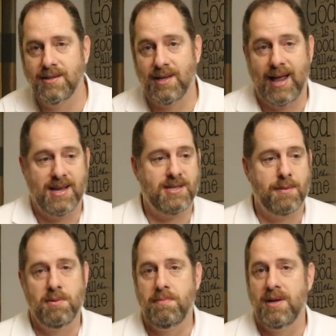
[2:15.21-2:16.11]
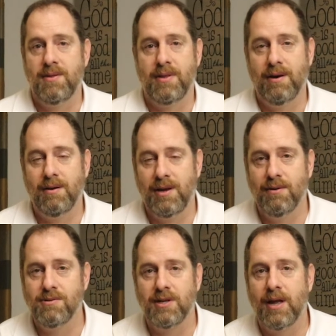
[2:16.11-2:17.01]
Is the last time you've been in there
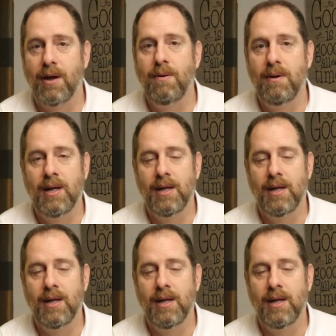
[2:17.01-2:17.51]
years ago?